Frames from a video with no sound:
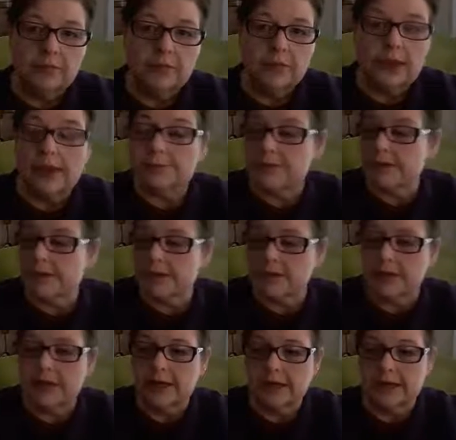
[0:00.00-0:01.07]
He was as
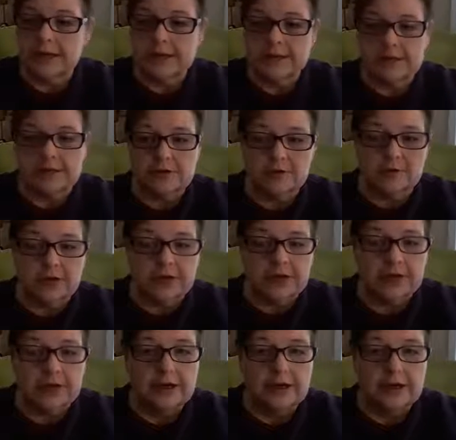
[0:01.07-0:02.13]
giddy as a school
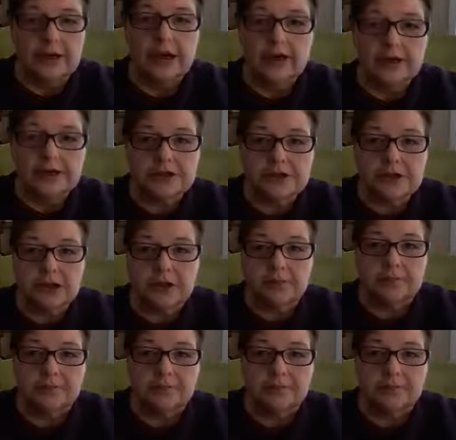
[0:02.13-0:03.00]
kid in a candy shop